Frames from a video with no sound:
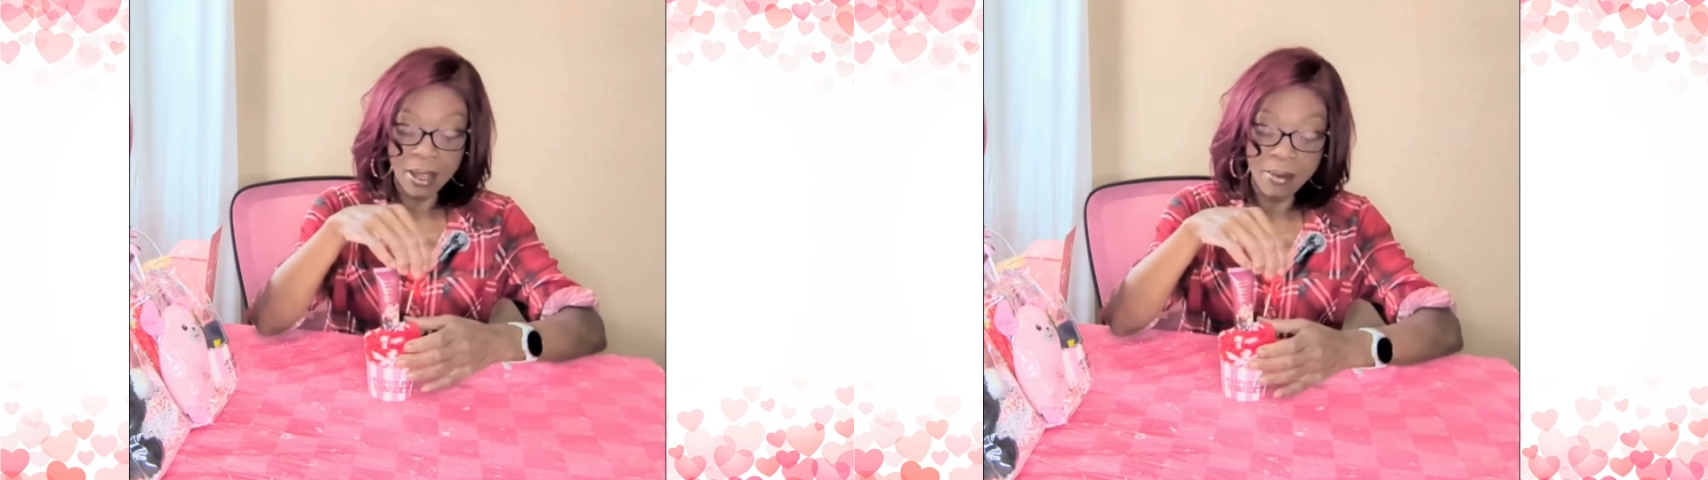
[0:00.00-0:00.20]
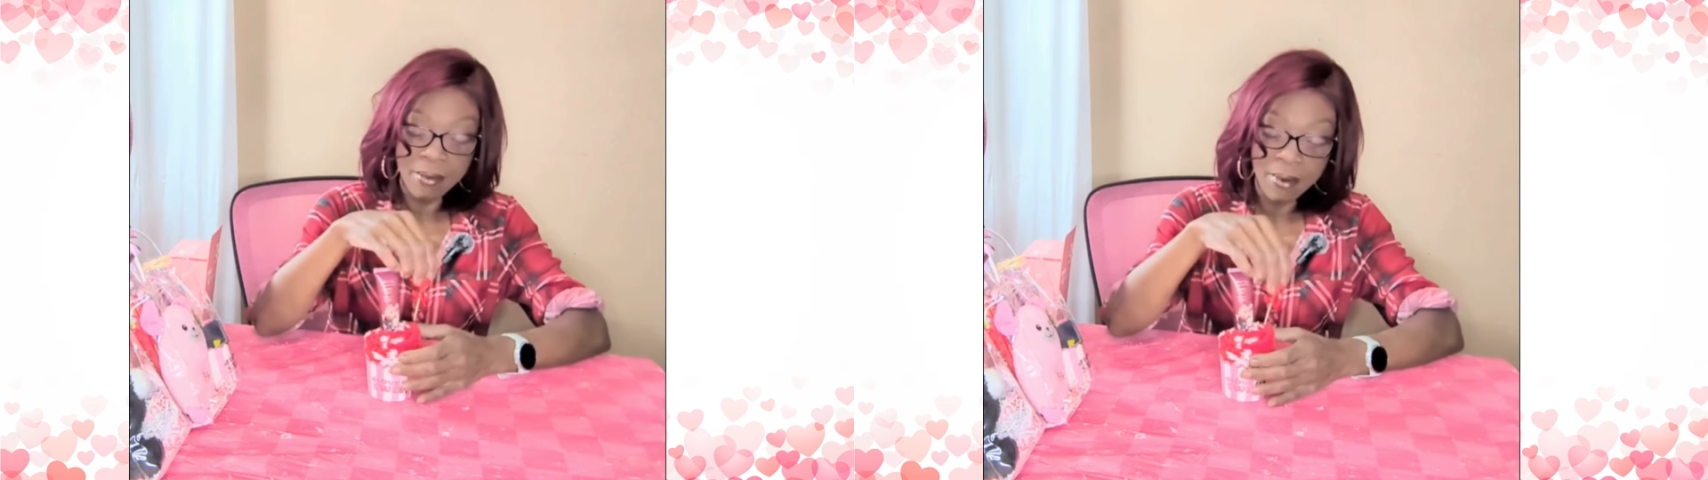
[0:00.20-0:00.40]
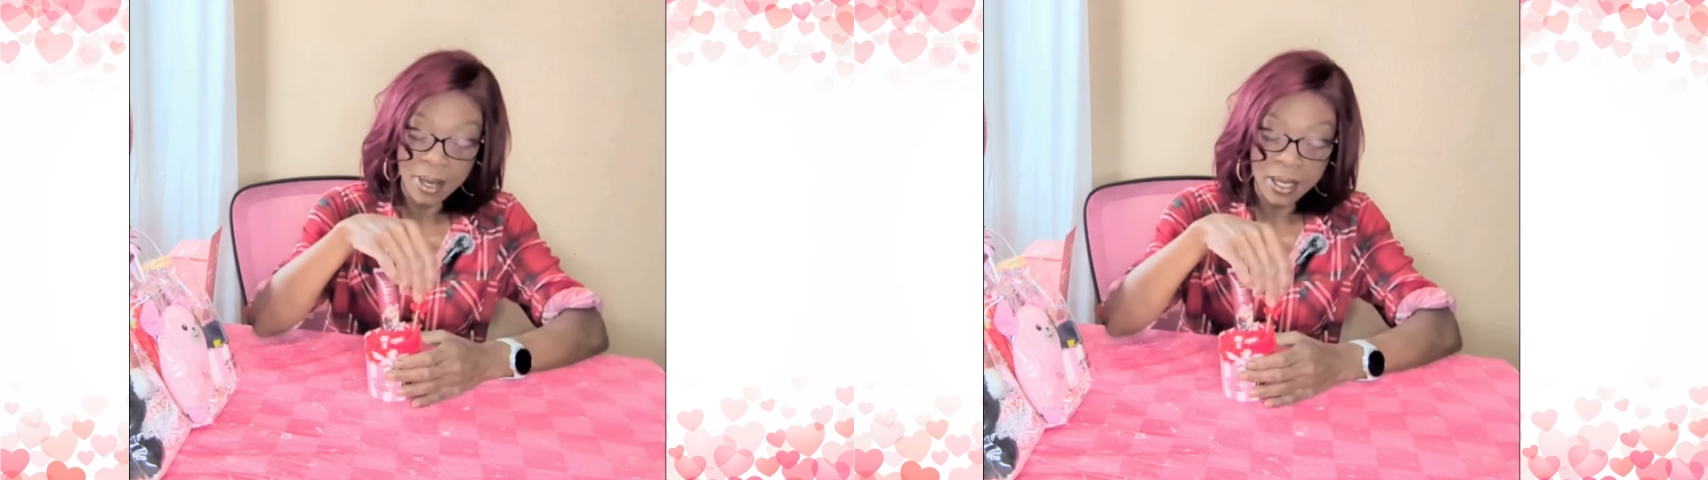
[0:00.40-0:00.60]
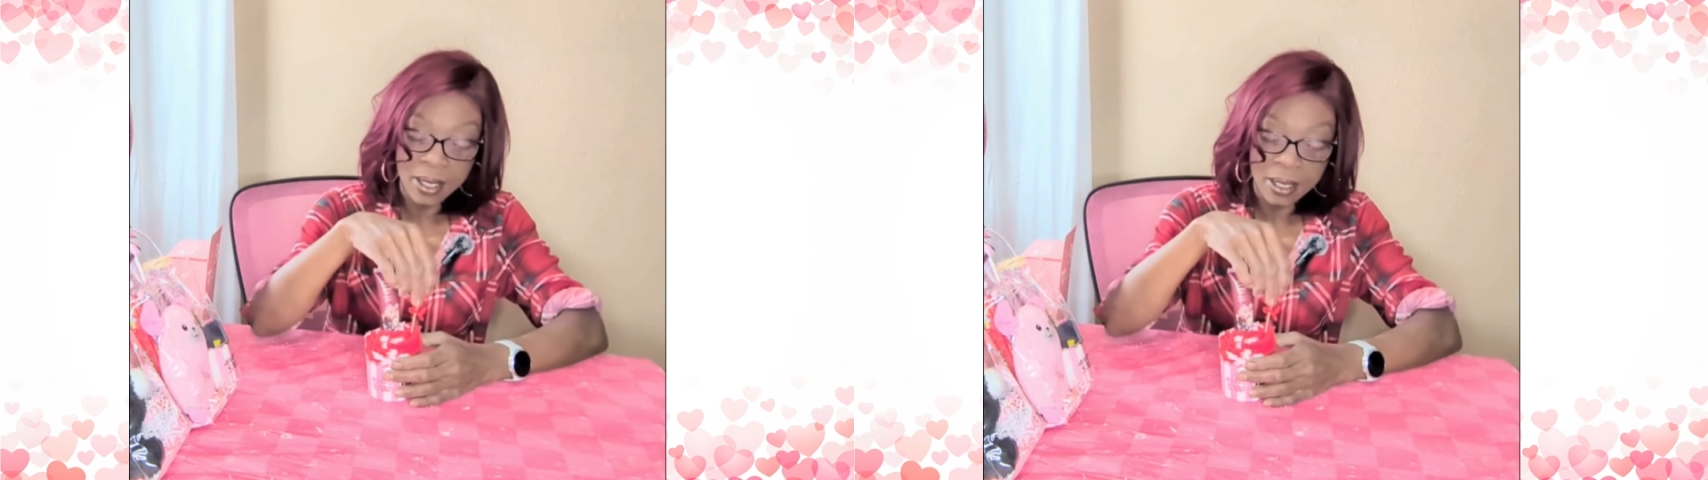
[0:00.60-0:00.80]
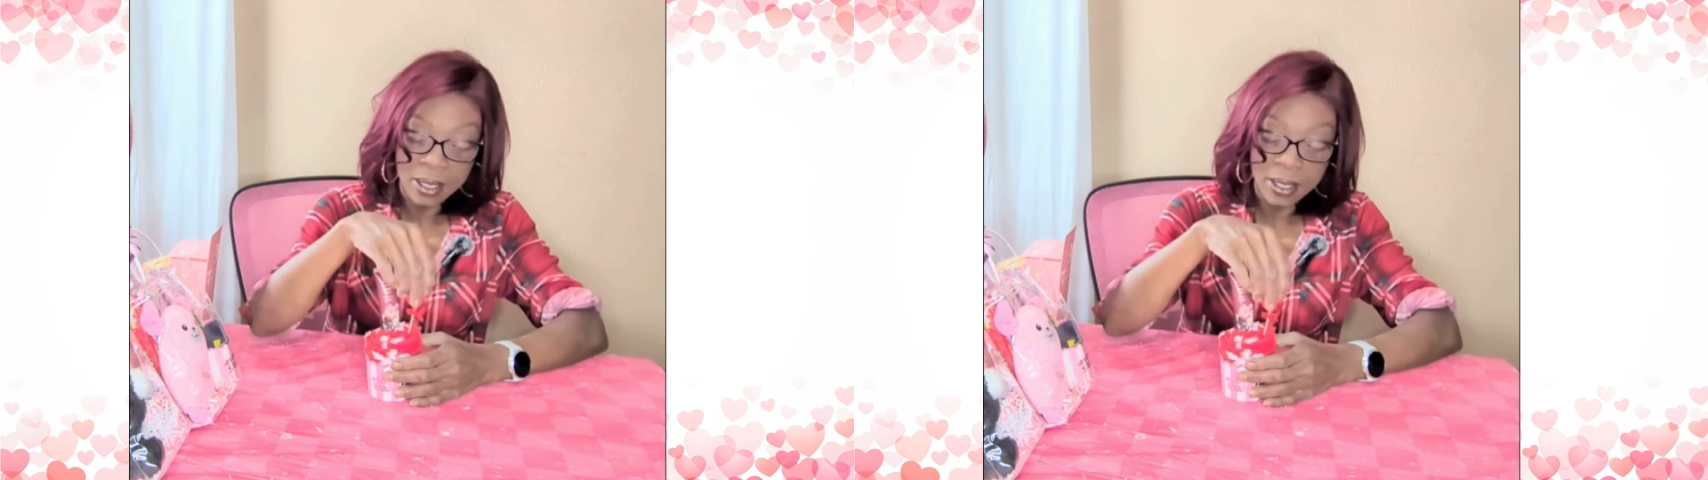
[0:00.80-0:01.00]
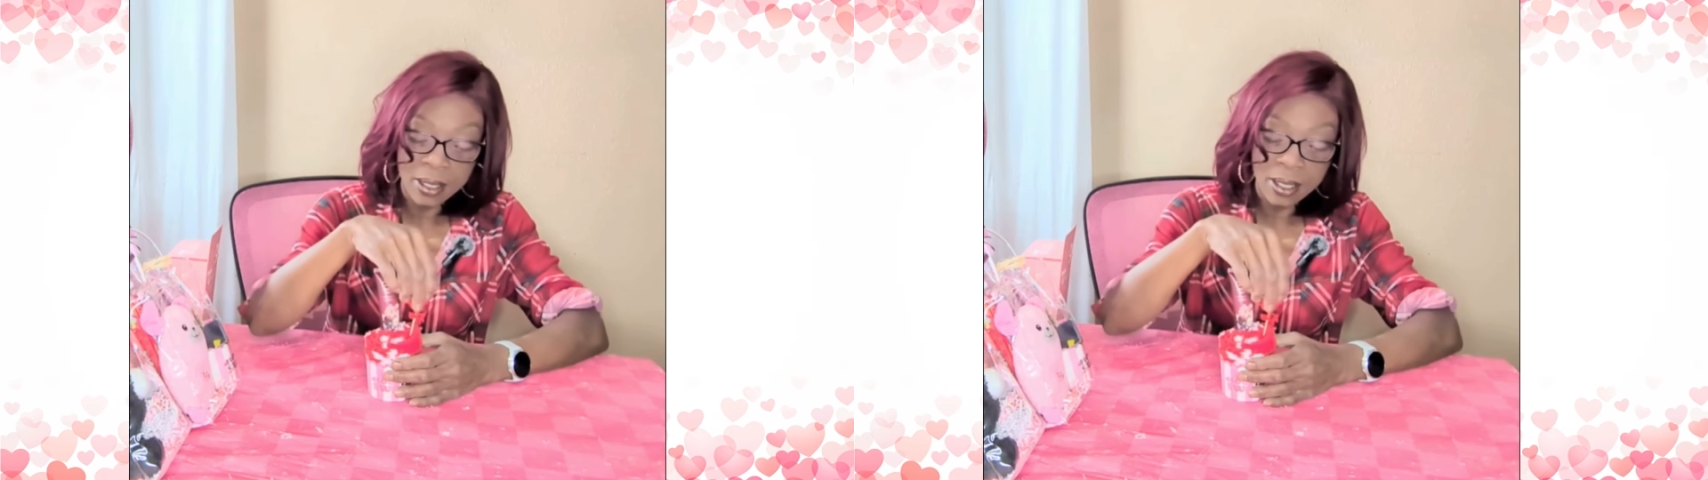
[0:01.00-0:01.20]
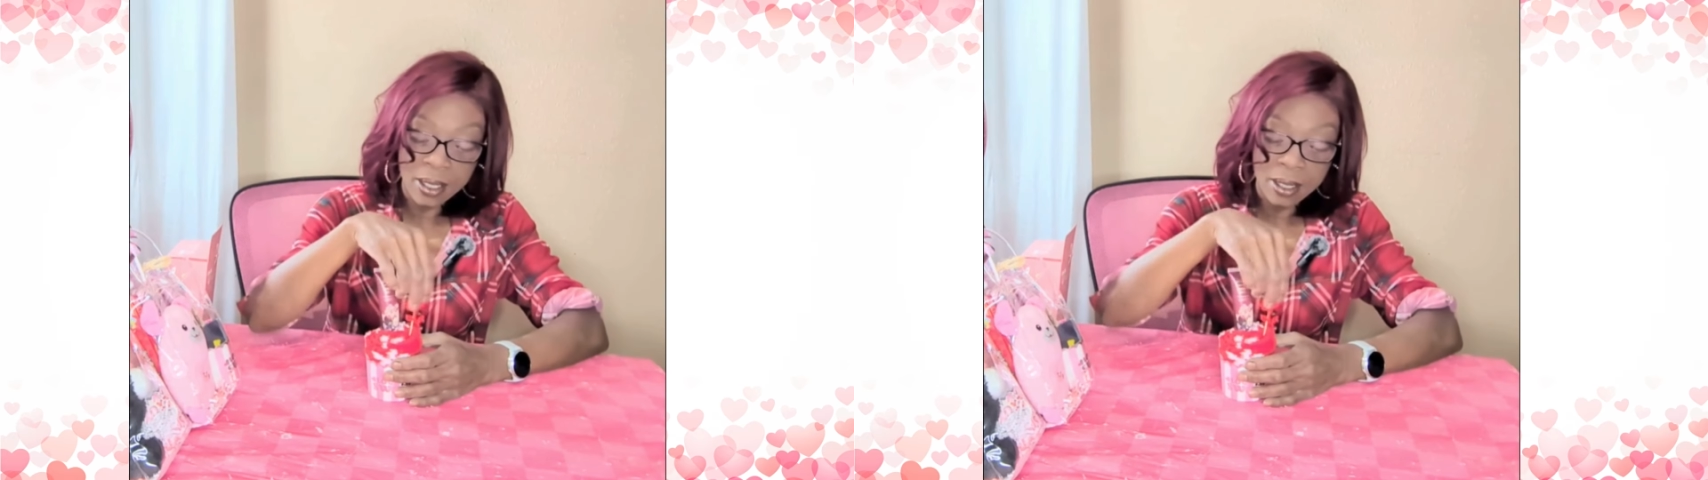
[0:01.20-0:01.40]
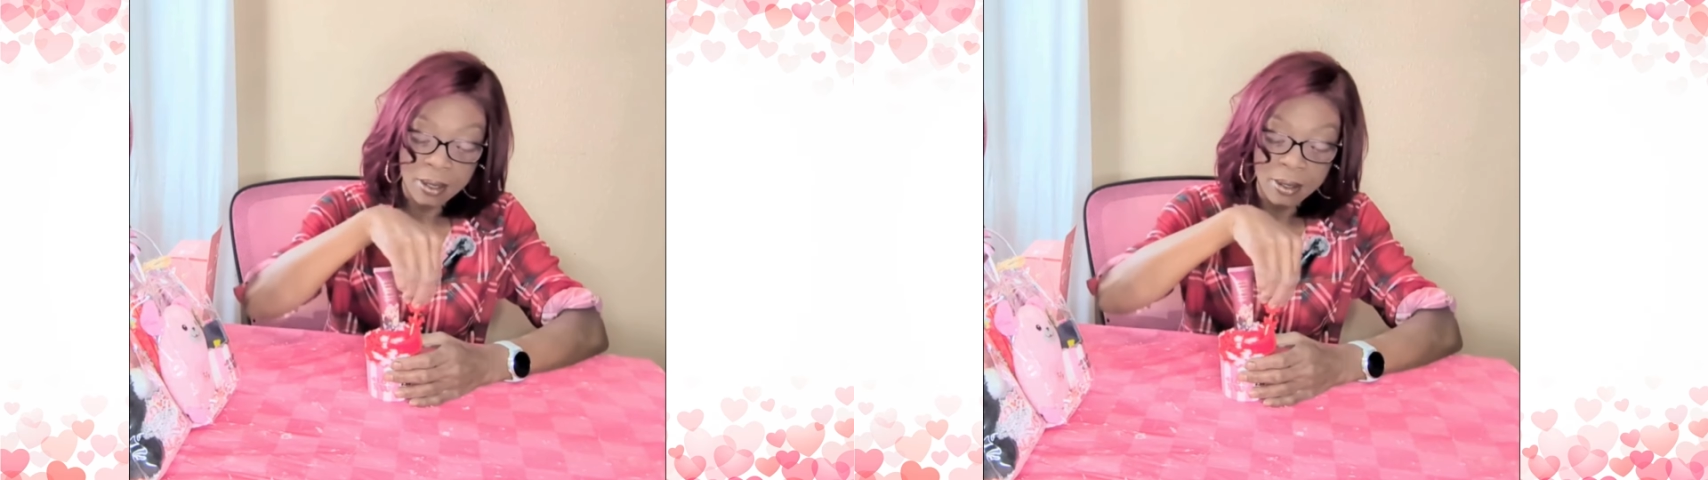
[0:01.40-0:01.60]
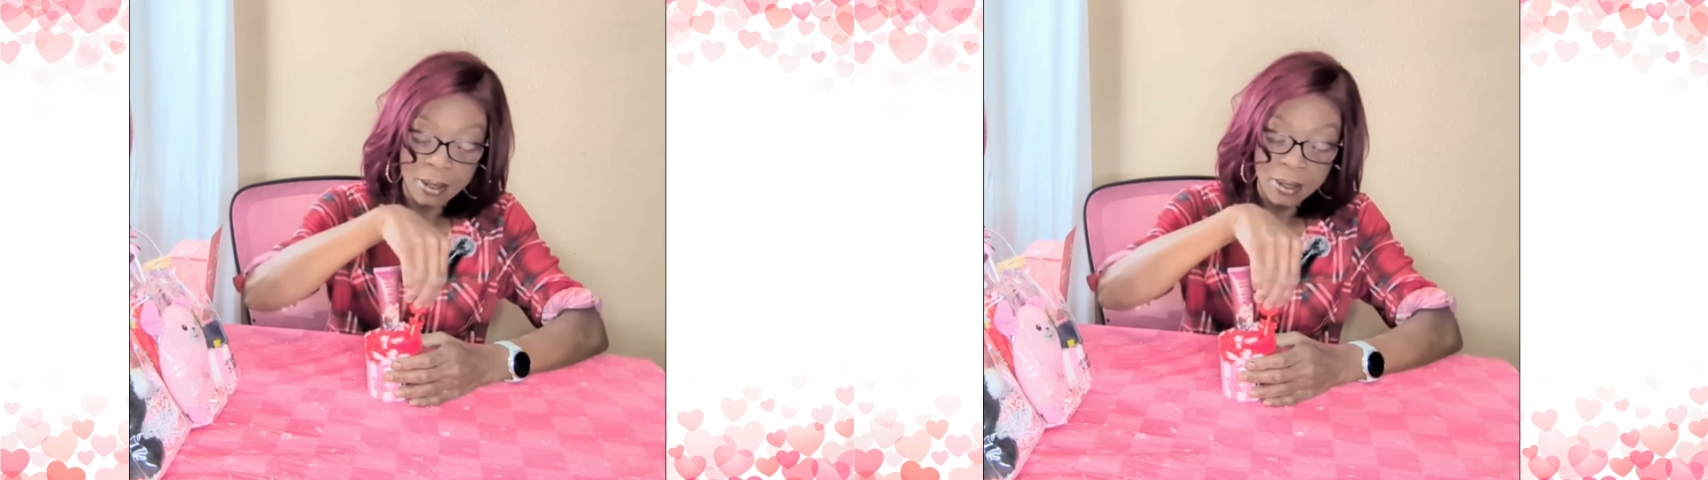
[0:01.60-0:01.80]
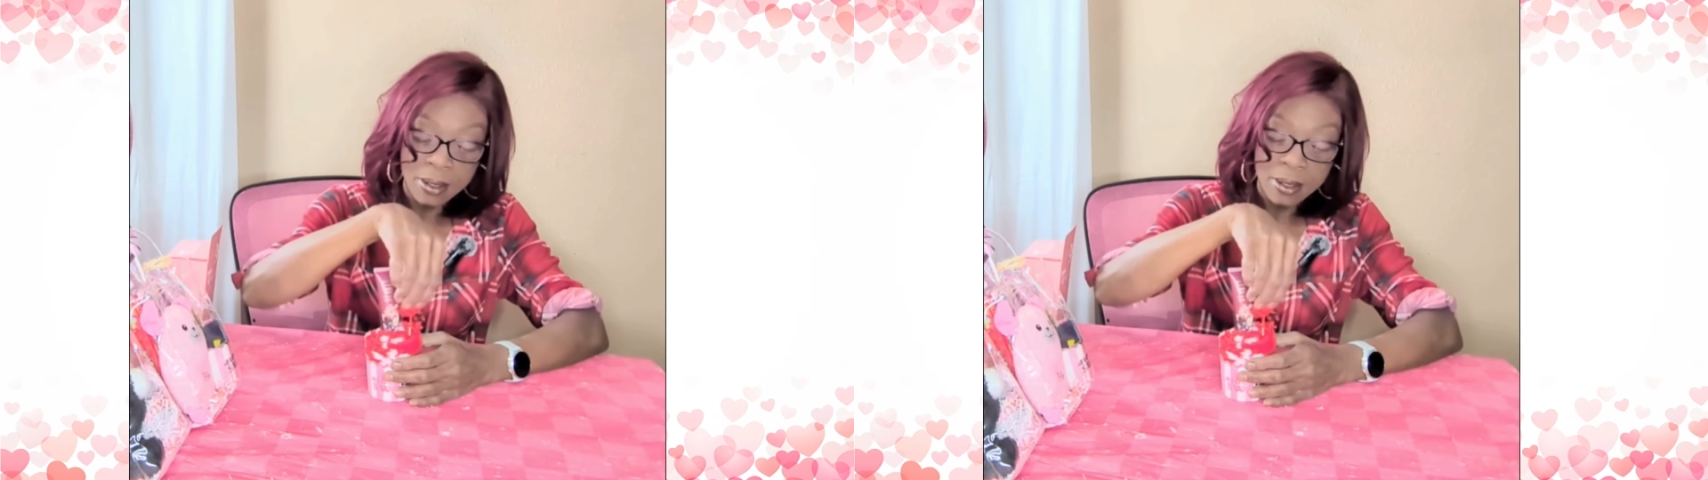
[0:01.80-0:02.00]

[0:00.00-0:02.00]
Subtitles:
that right in here